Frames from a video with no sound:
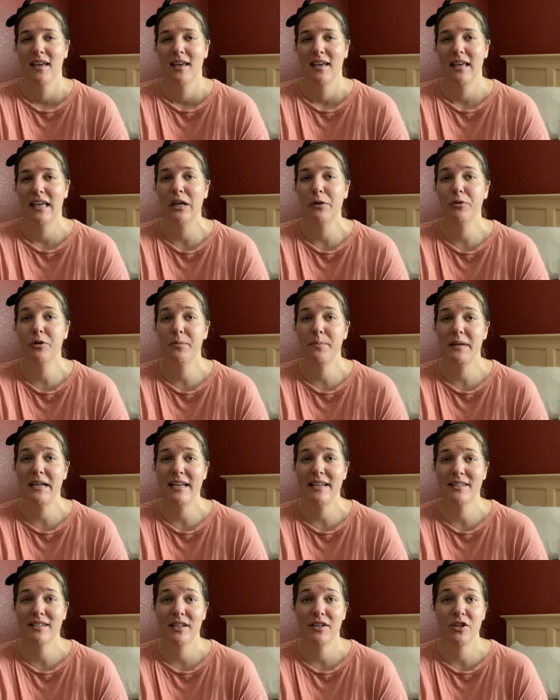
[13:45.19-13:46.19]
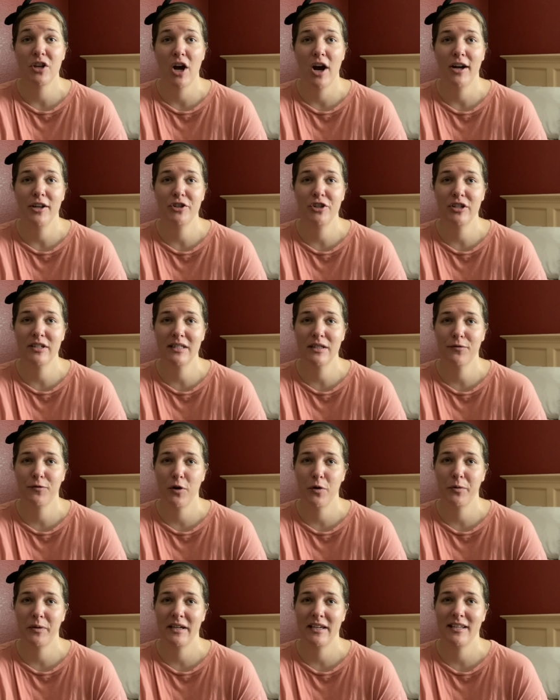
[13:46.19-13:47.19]
it would be to not just
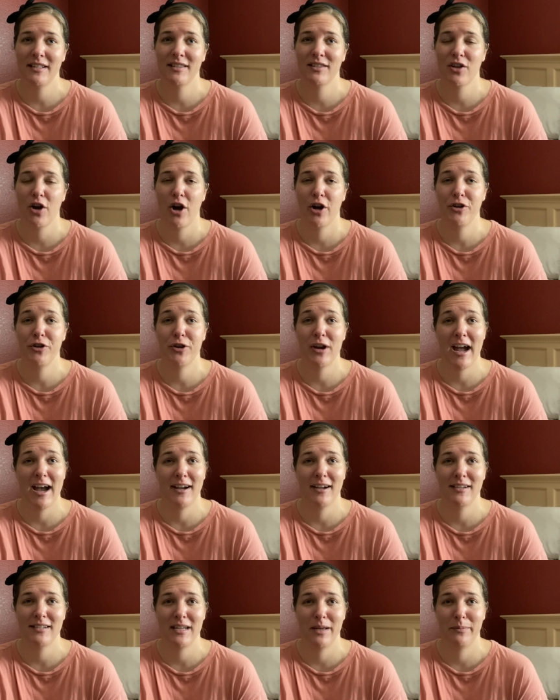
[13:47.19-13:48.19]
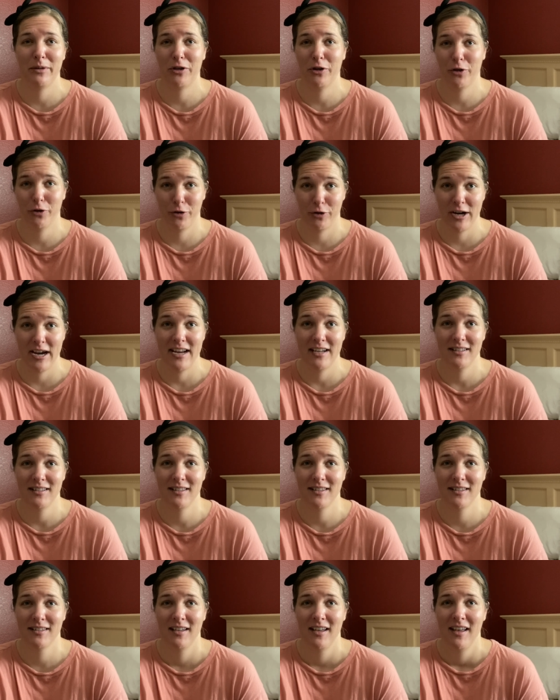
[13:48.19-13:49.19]
focus on your academic
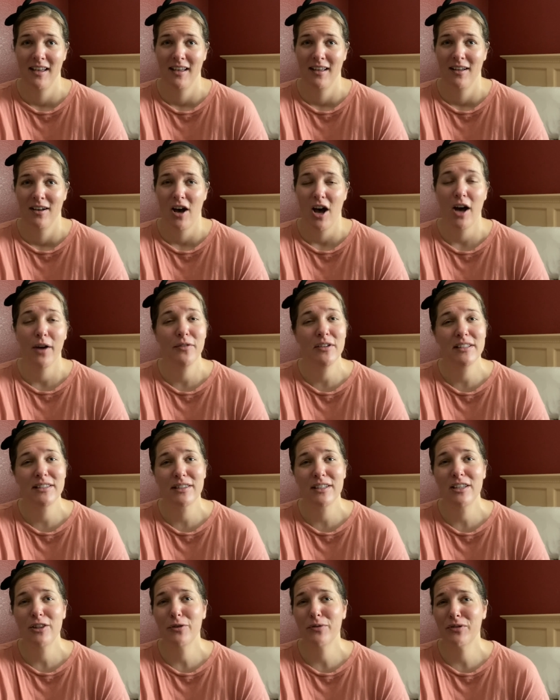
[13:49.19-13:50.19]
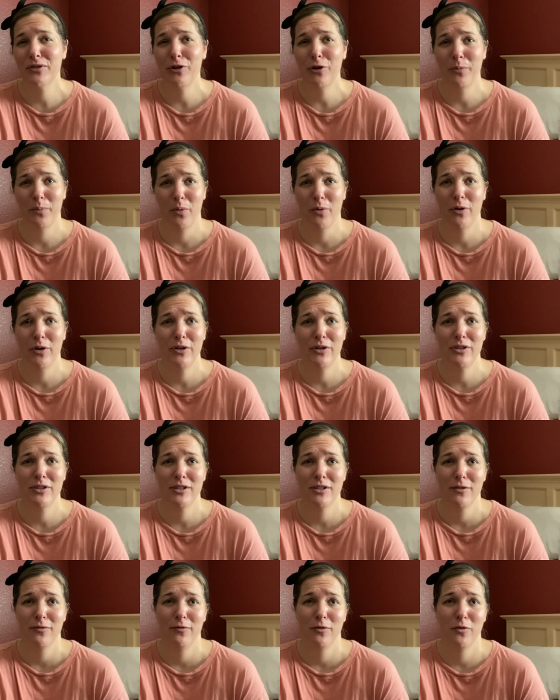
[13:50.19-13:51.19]
grades. Obviously, those are
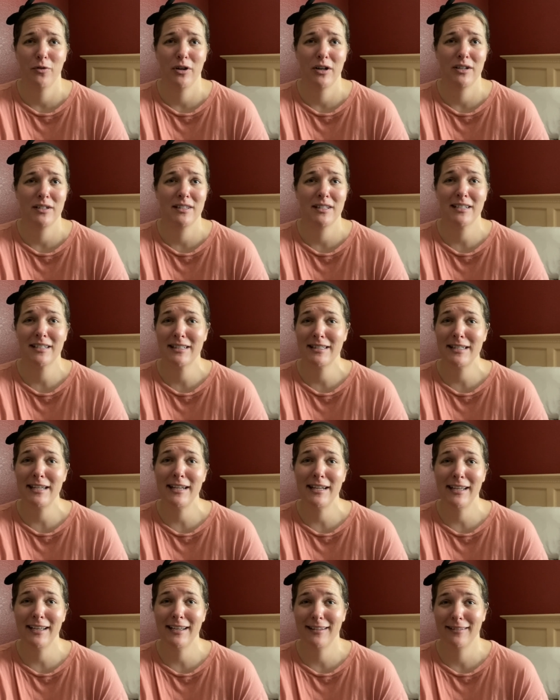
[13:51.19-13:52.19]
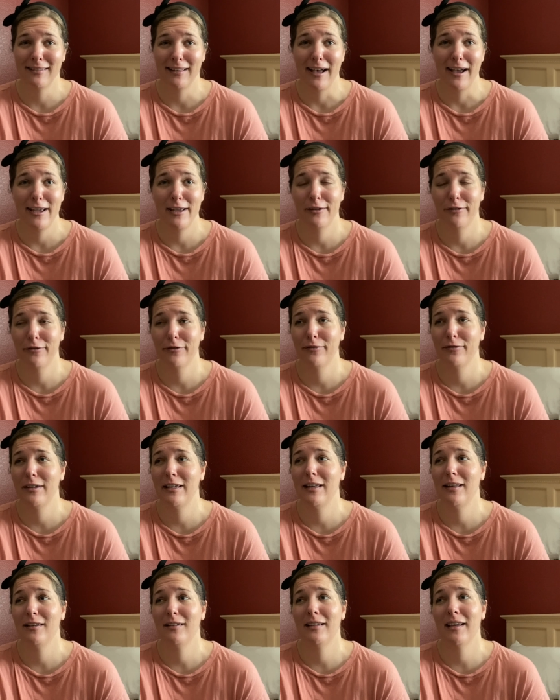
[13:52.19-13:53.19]
important for succeeding in life,
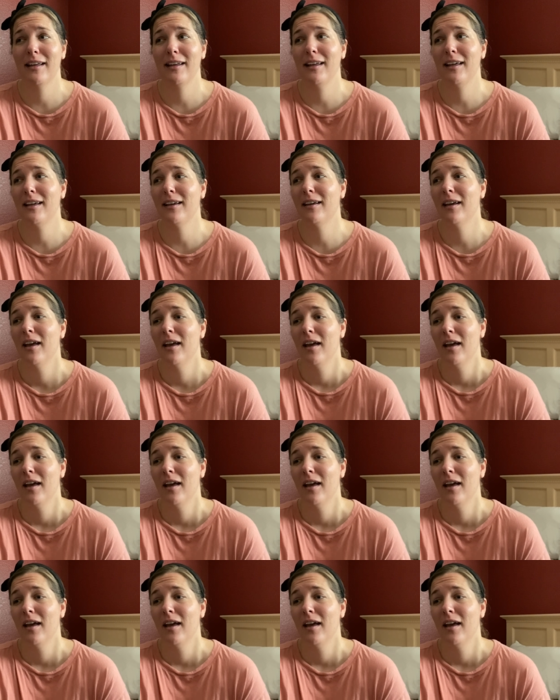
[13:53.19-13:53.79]
in getting,